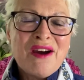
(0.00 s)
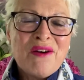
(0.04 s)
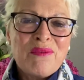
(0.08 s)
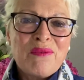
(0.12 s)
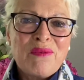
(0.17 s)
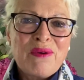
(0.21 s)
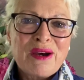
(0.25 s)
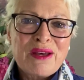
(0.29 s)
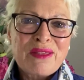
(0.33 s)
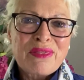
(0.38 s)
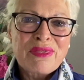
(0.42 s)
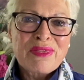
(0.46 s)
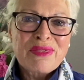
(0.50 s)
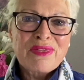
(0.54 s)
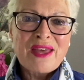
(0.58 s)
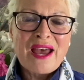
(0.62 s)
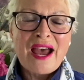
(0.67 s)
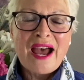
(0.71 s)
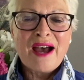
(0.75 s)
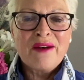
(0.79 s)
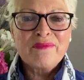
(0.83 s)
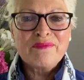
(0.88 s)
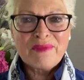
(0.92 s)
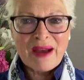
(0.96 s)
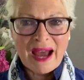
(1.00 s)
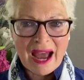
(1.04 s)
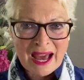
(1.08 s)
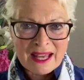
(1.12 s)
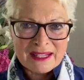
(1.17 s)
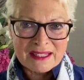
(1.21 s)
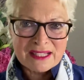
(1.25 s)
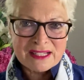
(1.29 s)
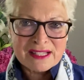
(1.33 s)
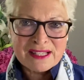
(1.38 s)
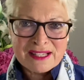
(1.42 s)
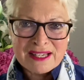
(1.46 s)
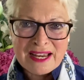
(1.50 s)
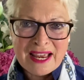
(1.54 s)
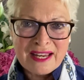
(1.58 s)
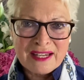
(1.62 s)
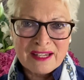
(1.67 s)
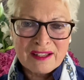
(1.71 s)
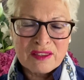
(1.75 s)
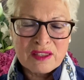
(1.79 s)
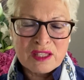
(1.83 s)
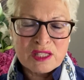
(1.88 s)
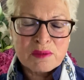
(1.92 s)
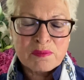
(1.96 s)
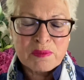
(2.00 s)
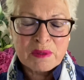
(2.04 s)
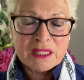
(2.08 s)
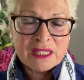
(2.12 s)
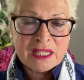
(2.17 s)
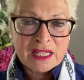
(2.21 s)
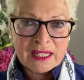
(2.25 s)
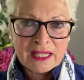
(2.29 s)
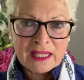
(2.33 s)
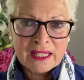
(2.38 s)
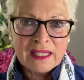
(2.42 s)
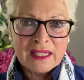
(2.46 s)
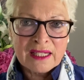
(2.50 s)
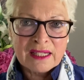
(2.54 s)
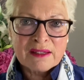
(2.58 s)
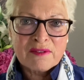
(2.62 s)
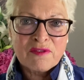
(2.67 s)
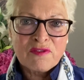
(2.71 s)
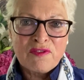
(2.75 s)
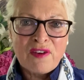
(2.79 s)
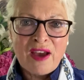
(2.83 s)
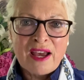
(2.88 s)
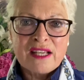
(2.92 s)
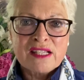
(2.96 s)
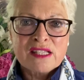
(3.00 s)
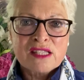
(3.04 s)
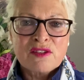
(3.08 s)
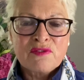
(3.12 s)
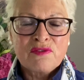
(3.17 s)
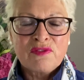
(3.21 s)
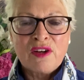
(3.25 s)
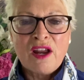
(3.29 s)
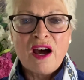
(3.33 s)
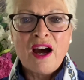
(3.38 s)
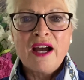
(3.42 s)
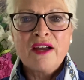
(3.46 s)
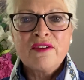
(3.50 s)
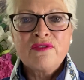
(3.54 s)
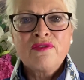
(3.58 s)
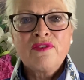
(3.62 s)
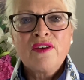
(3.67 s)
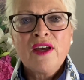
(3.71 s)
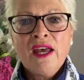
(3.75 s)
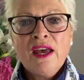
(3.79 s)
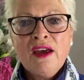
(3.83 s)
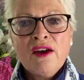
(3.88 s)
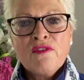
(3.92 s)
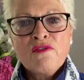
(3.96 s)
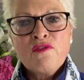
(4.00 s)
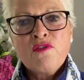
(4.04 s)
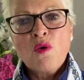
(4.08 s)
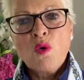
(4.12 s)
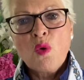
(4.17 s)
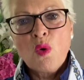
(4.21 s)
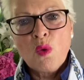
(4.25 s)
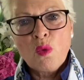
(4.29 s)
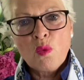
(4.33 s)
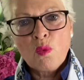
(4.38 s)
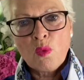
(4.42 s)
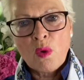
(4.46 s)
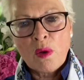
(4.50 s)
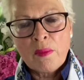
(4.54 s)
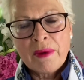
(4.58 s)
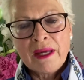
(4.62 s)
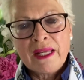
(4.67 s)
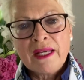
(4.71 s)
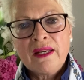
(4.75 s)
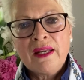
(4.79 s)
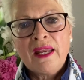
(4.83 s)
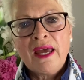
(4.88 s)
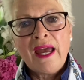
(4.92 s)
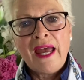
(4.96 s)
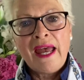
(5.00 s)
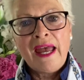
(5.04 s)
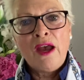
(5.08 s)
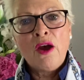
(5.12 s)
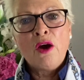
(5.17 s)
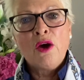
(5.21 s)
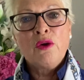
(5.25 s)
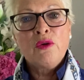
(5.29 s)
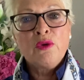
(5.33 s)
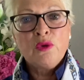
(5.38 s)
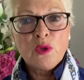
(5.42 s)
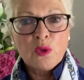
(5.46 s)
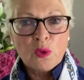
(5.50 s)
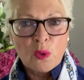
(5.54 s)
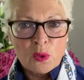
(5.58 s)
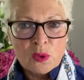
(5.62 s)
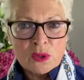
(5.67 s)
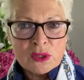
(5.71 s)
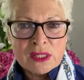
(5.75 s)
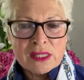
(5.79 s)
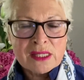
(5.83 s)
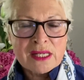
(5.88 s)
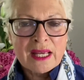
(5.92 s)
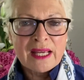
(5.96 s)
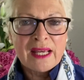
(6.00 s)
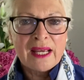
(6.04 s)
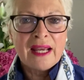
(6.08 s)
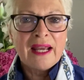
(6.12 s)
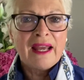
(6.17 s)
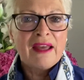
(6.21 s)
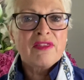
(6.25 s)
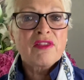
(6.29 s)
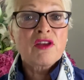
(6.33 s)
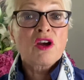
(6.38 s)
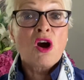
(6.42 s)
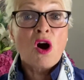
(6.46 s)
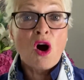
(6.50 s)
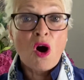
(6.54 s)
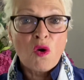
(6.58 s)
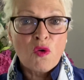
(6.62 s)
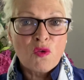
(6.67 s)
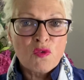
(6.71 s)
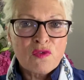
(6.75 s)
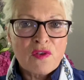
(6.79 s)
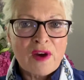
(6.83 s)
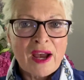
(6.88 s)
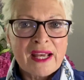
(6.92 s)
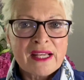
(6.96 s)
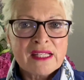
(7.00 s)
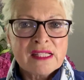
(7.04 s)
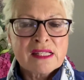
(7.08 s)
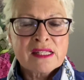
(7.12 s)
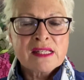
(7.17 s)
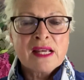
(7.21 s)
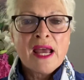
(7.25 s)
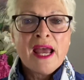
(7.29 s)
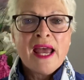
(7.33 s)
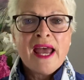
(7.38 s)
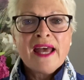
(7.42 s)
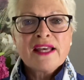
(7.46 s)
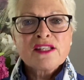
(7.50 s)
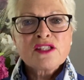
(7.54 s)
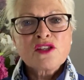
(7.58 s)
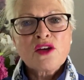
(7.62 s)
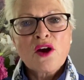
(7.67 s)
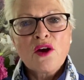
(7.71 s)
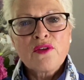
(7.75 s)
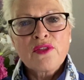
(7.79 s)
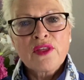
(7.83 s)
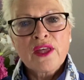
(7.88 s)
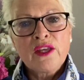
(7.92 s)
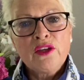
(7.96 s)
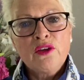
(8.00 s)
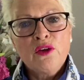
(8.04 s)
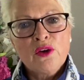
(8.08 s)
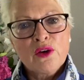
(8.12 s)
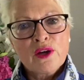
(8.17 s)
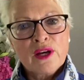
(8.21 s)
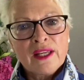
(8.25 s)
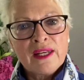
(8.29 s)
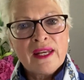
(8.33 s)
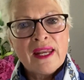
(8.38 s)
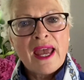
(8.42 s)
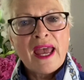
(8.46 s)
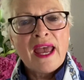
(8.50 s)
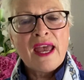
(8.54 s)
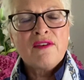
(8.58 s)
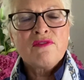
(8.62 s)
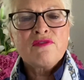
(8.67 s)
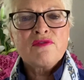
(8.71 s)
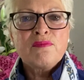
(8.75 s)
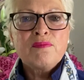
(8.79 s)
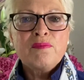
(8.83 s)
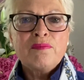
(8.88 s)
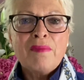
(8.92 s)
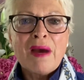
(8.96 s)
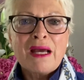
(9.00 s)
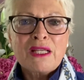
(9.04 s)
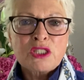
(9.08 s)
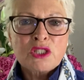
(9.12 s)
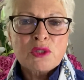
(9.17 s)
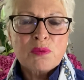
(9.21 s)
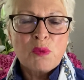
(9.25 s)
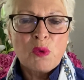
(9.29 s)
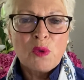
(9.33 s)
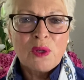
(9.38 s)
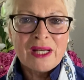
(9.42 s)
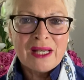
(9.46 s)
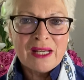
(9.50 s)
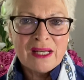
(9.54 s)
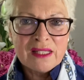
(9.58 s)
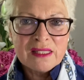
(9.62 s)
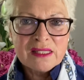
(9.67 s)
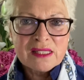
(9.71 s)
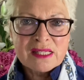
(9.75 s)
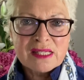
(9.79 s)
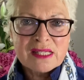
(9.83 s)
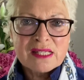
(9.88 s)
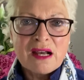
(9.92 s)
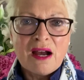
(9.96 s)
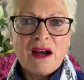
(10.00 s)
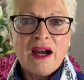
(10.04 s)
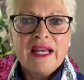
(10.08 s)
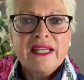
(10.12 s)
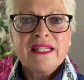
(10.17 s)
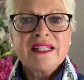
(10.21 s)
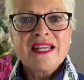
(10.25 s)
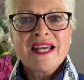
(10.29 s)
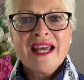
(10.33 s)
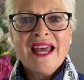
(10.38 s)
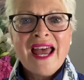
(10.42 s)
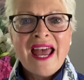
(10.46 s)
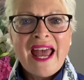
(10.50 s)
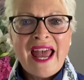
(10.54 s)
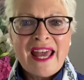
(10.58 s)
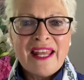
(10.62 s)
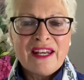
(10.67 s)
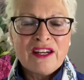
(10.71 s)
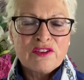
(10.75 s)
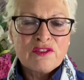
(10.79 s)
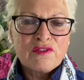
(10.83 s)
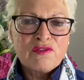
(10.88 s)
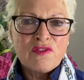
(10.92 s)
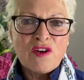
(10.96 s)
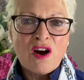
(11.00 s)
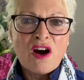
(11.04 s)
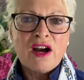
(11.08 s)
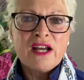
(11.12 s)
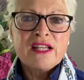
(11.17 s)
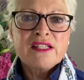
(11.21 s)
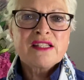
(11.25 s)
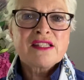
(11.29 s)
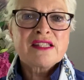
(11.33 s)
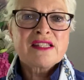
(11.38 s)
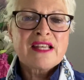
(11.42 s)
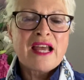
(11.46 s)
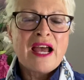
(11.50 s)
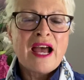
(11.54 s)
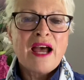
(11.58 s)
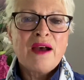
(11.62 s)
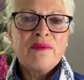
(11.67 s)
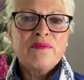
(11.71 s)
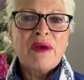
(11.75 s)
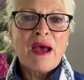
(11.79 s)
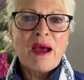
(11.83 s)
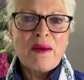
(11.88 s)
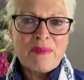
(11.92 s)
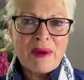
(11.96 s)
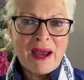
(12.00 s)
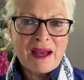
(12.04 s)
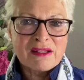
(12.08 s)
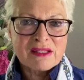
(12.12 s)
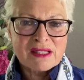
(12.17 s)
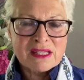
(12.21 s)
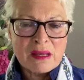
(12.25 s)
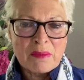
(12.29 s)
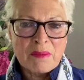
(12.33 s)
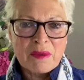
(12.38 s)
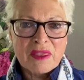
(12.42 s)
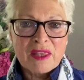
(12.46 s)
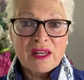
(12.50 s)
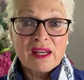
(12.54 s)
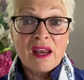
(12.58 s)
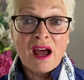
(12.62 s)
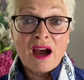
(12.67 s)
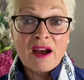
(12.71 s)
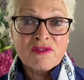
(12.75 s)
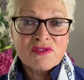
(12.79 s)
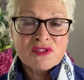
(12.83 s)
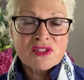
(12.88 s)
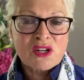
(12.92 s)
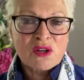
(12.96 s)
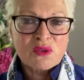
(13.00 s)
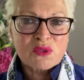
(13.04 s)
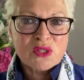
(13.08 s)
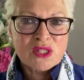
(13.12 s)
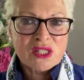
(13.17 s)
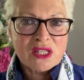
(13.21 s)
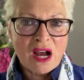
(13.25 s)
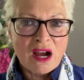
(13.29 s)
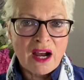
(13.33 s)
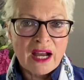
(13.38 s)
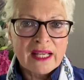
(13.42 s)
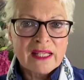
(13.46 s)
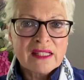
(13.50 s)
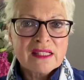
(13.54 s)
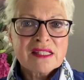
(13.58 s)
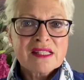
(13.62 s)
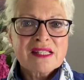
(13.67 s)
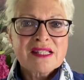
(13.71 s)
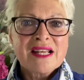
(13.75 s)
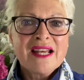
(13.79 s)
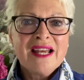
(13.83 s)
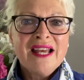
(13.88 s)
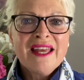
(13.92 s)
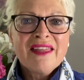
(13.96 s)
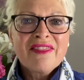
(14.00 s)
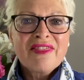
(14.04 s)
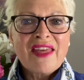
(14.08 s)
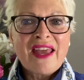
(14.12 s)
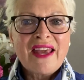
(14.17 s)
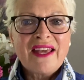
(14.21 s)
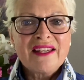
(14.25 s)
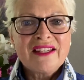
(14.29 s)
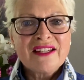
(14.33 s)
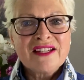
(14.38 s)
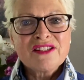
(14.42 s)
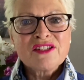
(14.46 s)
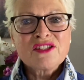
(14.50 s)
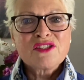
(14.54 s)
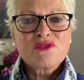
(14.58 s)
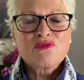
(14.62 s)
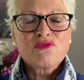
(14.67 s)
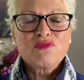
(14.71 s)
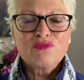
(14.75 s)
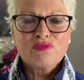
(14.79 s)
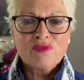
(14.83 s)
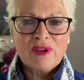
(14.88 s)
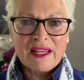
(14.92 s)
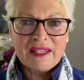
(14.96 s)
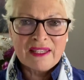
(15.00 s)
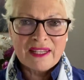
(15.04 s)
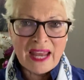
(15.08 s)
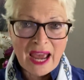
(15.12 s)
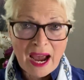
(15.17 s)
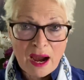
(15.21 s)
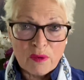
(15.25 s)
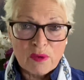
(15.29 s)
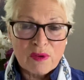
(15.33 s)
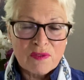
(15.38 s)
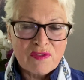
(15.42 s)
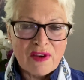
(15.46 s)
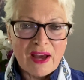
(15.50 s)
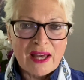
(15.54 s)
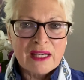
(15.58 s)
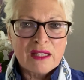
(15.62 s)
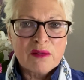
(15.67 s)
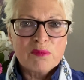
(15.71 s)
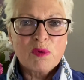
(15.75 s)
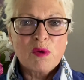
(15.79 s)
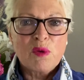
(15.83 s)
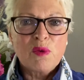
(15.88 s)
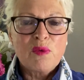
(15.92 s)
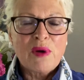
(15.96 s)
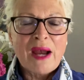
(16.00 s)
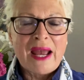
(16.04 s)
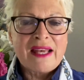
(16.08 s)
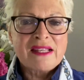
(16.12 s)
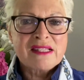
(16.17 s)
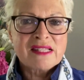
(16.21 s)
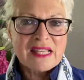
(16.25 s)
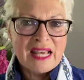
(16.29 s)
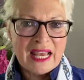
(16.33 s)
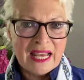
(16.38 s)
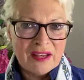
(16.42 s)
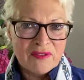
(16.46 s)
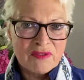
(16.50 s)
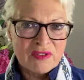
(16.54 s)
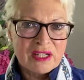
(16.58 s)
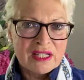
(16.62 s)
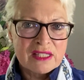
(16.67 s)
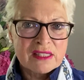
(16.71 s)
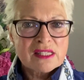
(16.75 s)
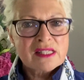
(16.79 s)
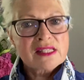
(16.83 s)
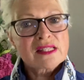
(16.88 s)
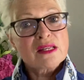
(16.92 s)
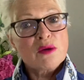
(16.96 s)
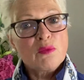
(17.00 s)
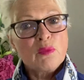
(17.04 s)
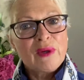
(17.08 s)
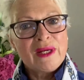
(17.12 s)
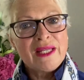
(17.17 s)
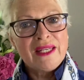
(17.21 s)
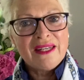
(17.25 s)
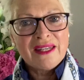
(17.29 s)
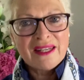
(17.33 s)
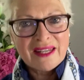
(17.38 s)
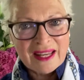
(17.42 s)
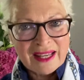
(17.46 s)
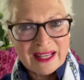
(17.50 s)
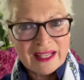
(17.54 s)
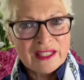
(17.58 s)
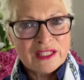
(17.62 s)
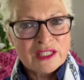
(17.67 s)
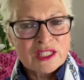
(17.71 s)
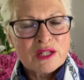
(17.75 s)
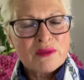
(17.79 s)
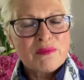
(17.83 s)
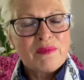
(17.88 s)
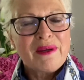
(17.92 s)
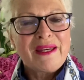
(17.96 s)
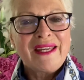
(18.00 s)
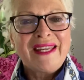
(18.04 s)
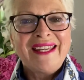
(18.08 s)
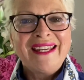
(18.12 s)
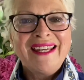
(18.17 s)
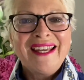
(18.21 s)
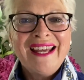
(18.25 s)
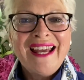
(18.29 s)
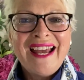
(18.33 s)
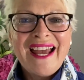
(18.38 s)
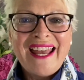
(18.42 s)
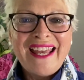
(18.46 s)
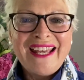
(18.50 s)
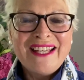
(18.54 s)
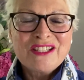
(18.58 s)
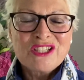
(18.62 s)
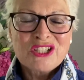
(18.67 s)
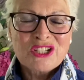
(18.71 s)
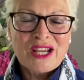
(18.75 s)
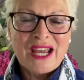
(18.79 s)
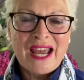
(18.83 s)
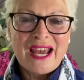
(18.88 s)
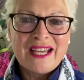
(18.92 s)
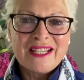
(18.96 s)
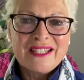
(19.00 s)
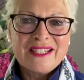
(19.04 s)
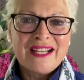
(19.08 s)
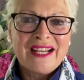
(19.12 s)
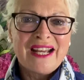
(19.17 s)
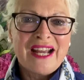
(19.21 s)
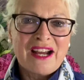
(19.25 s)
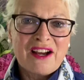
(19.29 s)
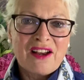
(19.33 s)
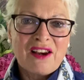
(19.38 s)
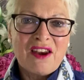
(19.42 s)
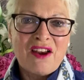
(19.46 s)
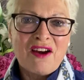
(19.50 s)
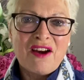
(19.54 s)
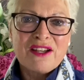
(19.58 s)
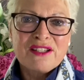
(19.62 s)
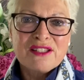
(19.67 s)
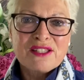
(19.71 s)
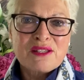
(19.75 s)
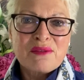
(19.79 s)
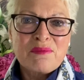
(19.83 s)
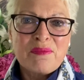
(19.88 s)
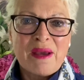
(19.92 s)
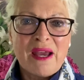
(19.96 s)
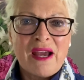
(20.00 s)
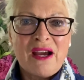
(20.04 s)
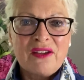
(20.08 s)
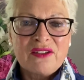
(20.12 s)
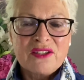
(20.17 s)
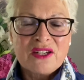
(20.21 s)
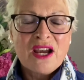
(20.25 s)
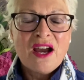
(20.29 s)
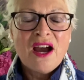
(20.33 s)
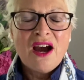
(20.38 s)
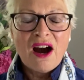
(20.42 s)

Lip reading: with understanding this particular phase of life for women who you're seeing at the coalface, so that you can have much more insight and advice about some of the lifestyle science that is now available as evidence that we need to be educating our clients about.